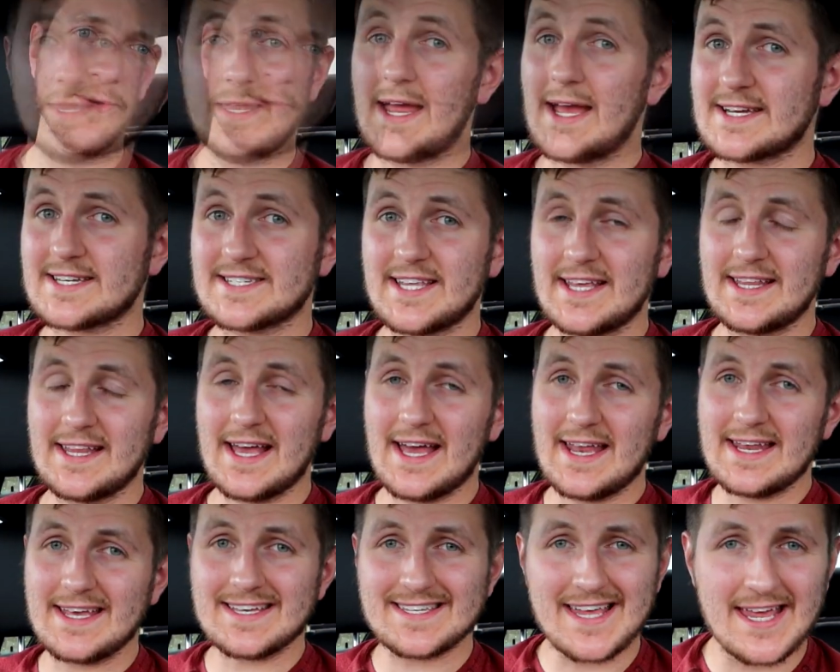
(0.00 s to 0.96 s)
The next thing
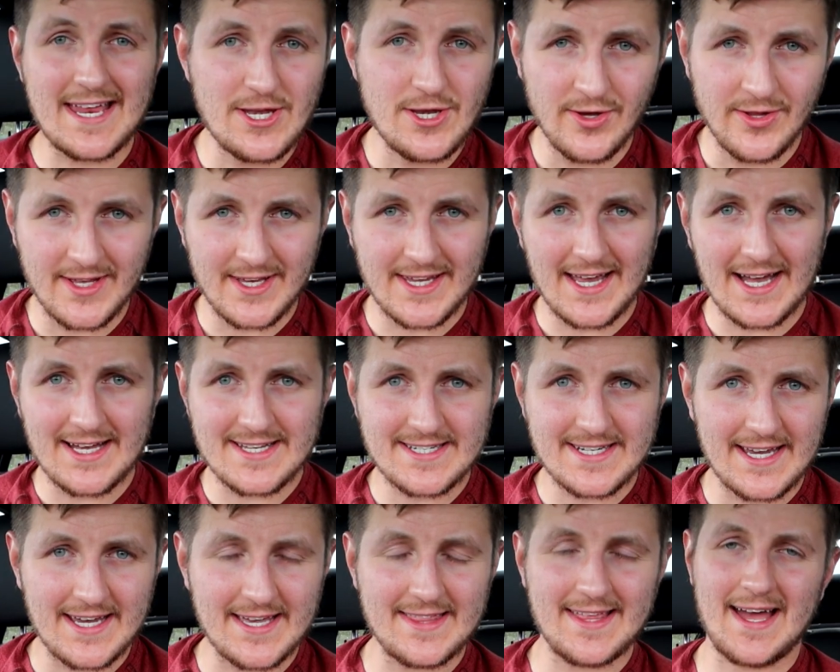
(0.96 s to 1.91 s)
then is another
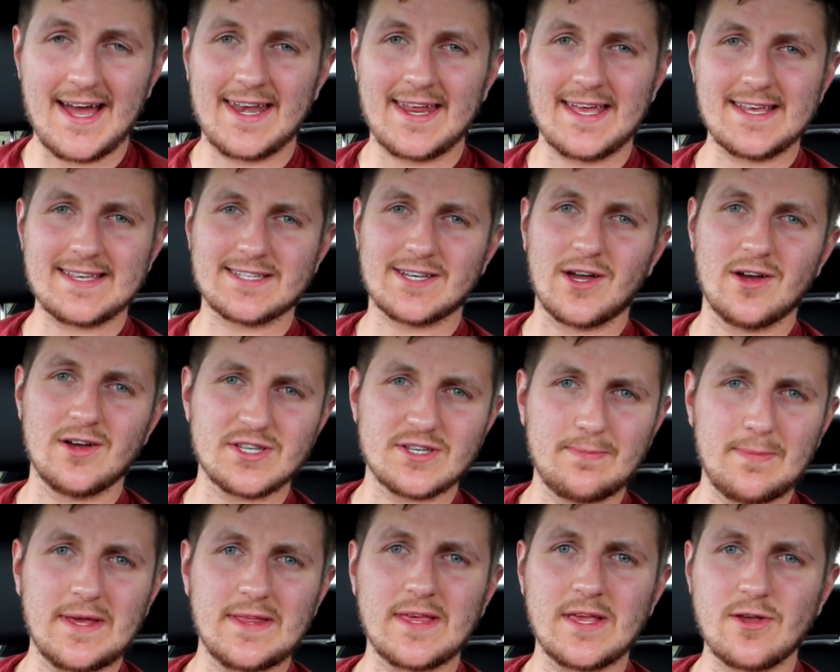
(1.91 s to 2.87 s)
gasket, that is going to
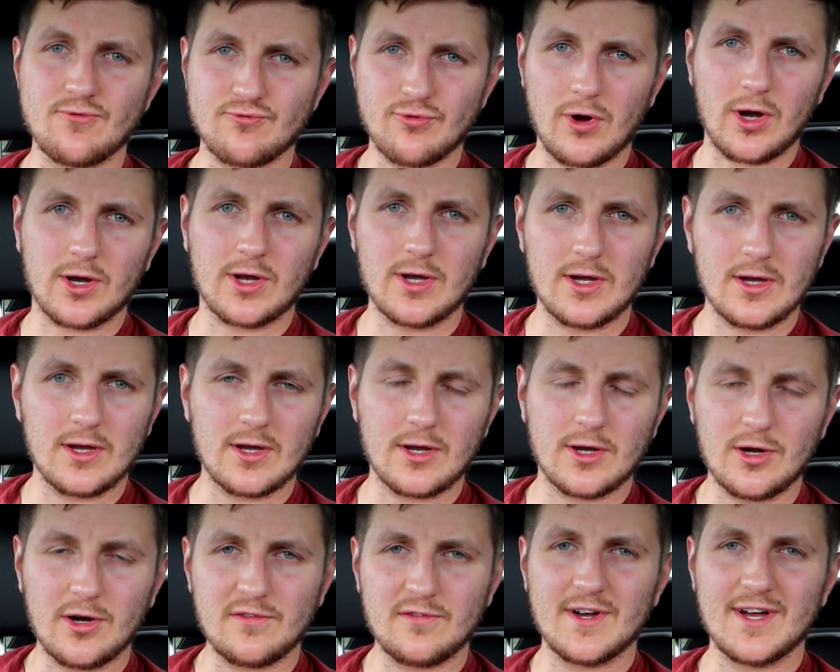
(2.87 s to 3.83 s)
be the rocker
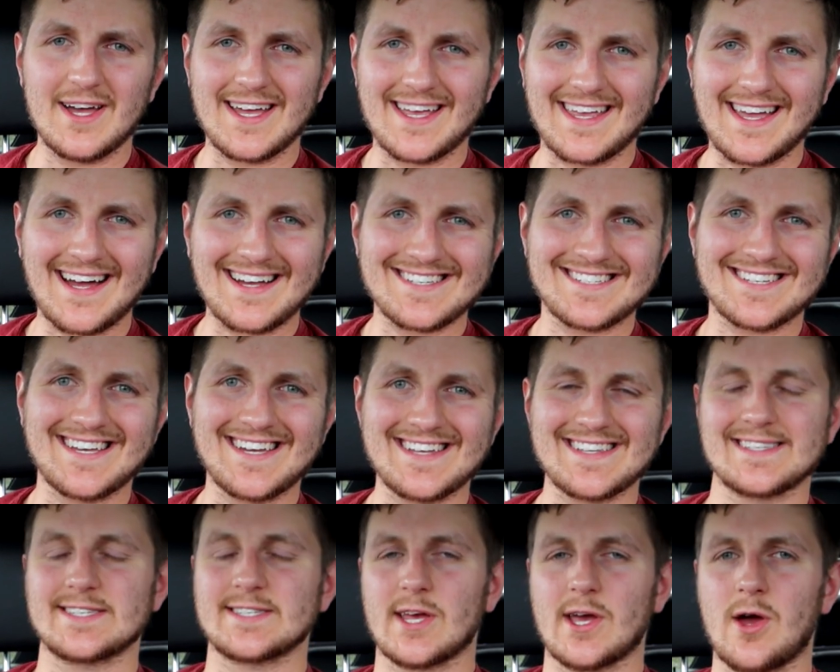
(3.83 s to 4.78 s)
cover
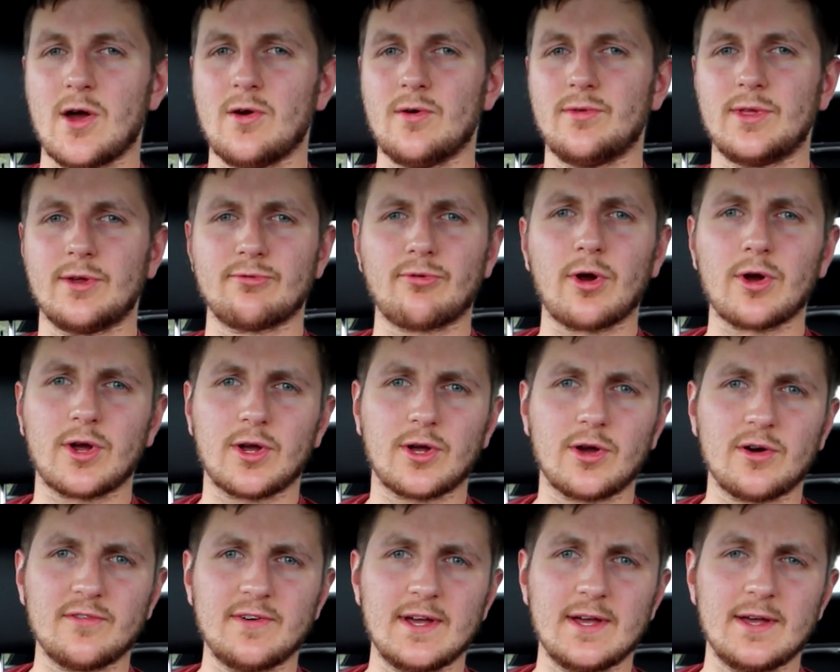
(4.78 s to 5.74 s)
gasket. So the rocker
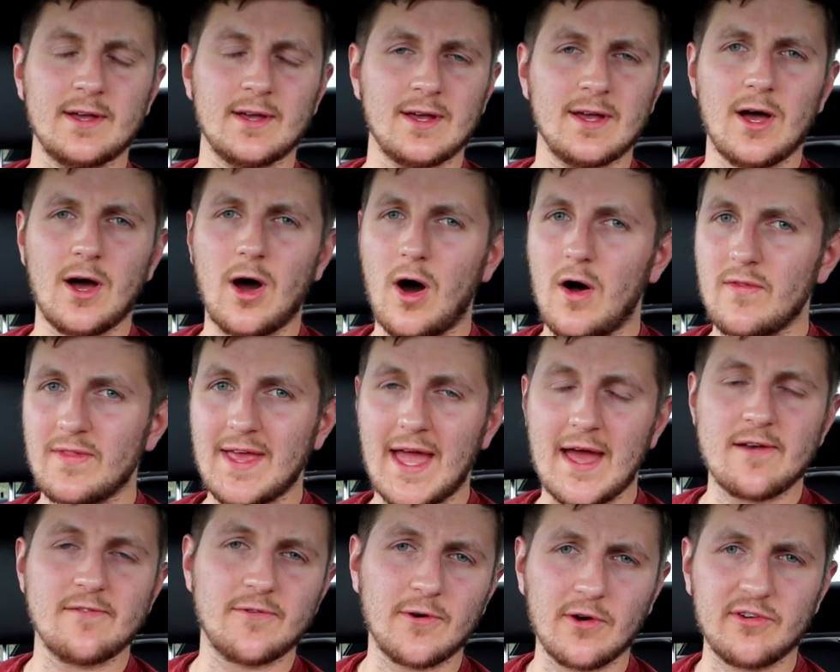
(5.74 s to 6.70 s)
cover on the
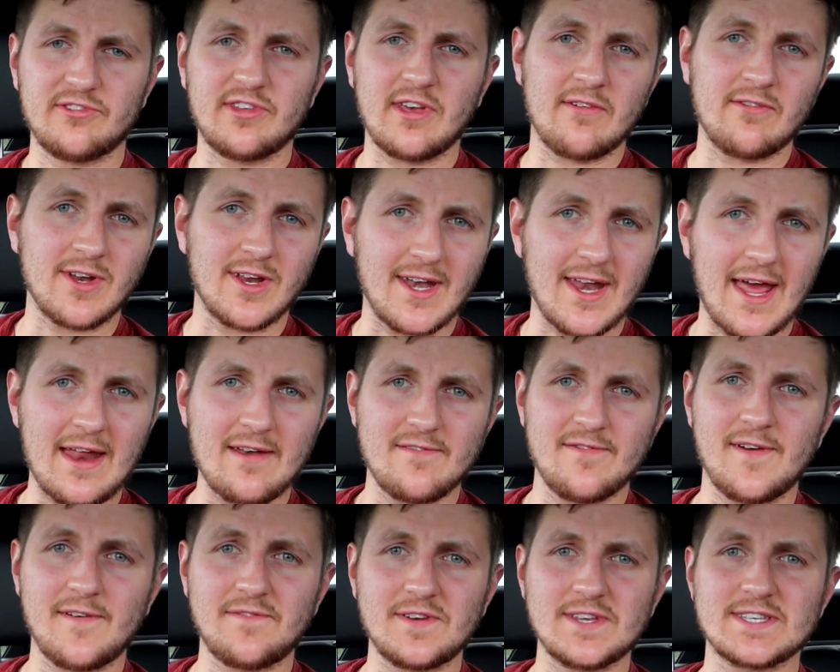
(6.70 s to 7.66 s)
N forty-seven and N
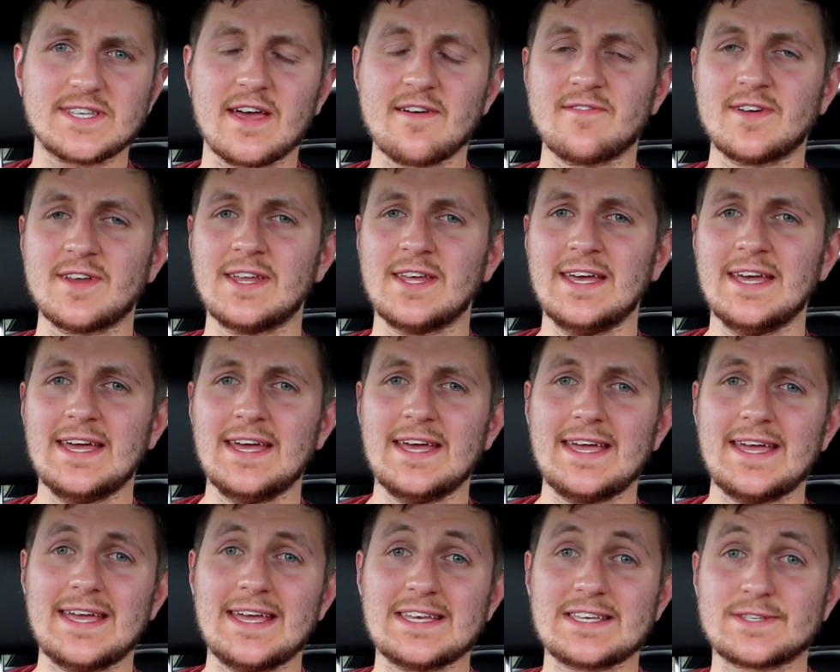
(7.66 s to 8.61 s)
fifty-seven
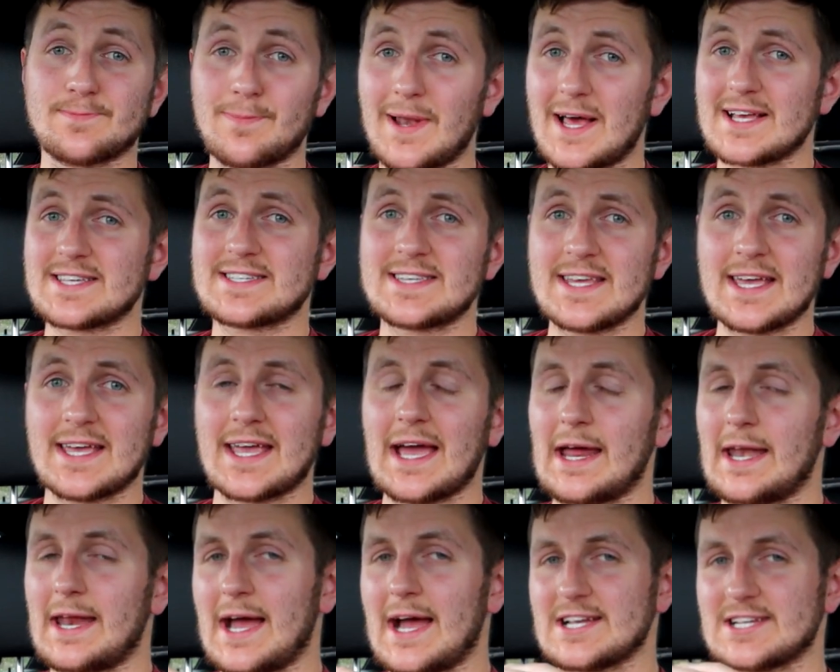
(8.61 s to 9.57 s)
is plastic,
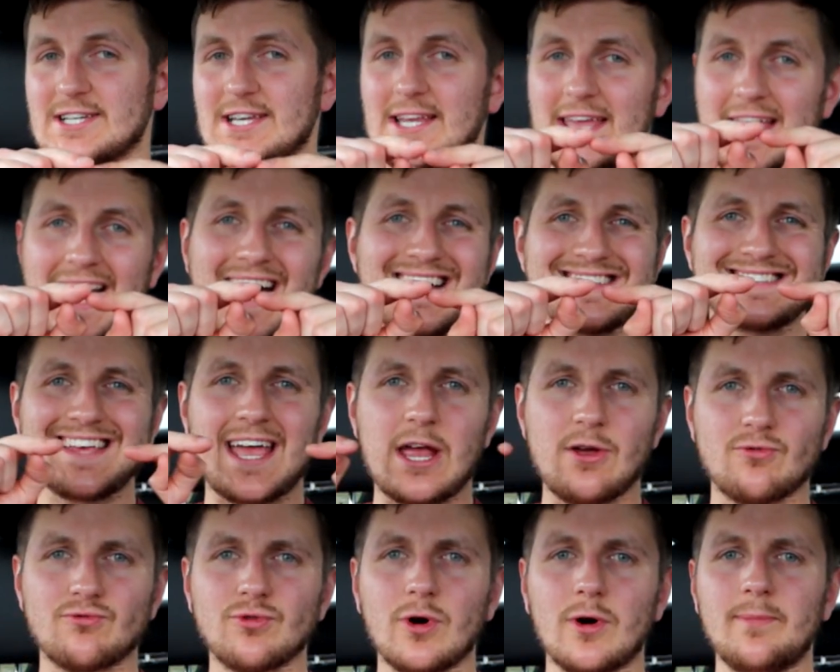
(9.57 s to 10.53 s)
and it actually has
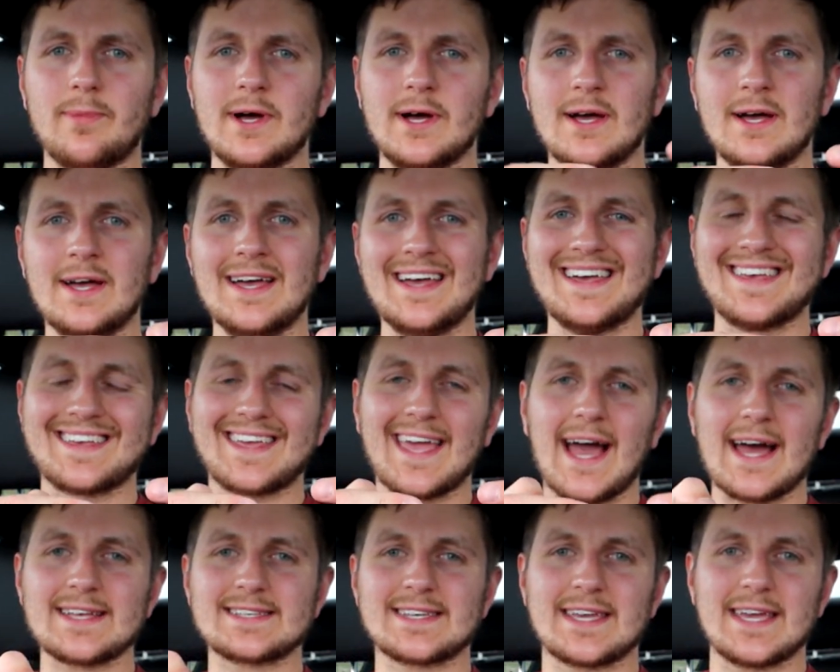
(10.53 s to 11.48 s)
a rubber
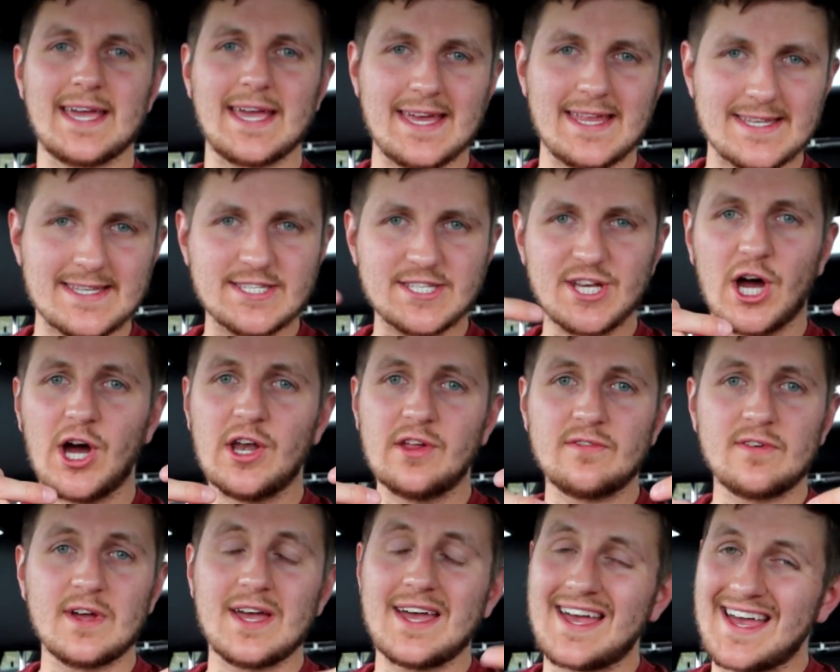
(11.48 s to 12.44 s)
gasket inside
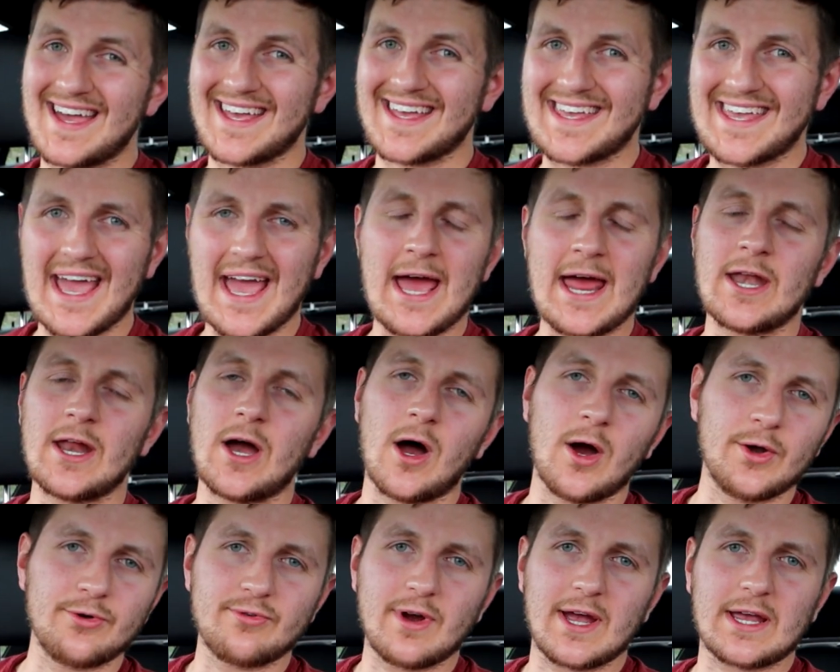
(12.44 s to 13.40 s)
of it. Again,
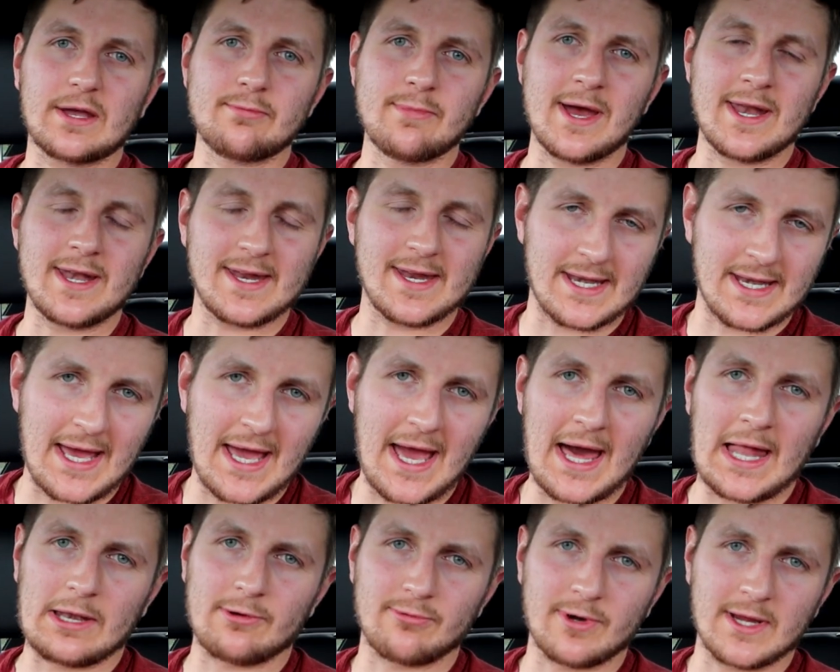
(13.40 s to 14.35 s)
I would recommend an
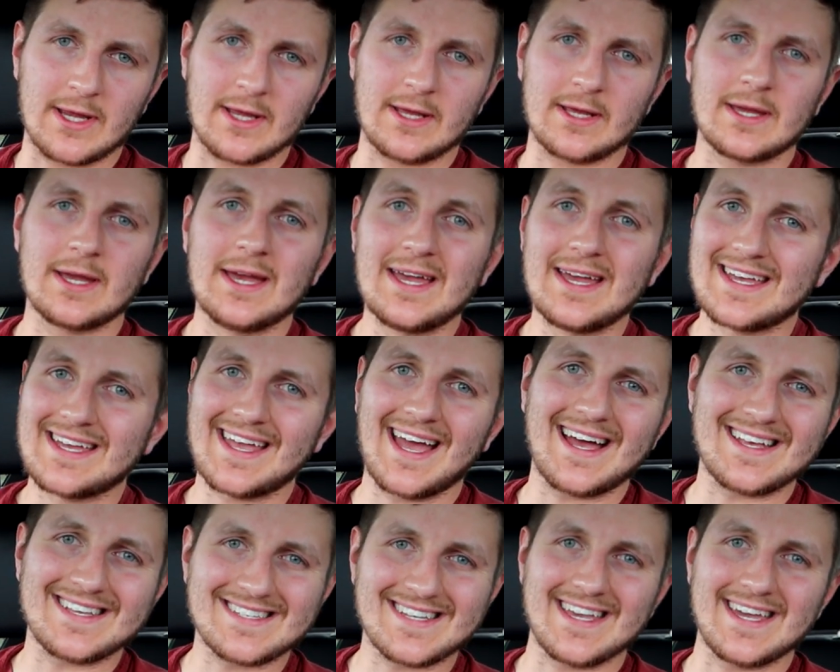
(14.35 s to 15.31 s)
L-ring
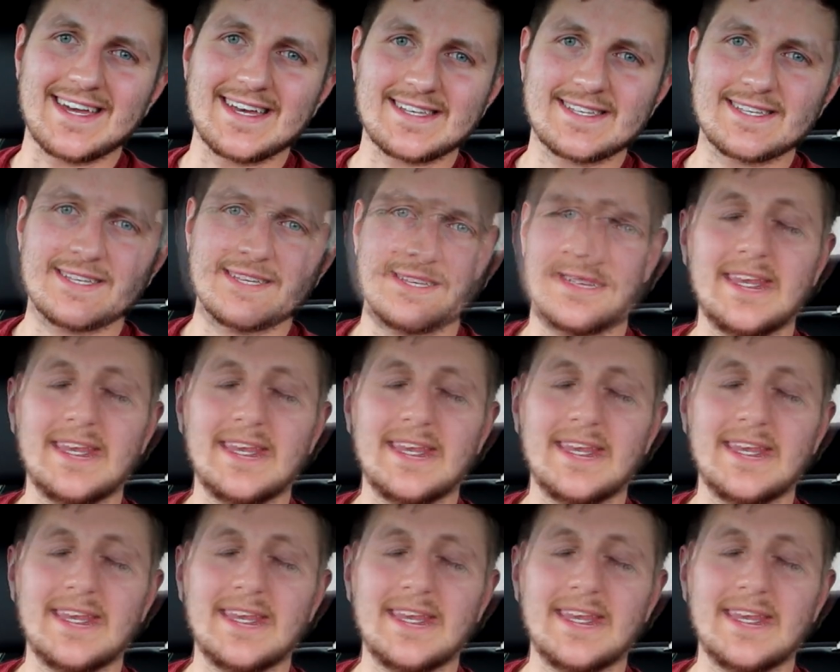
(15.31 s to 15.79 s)
gasket.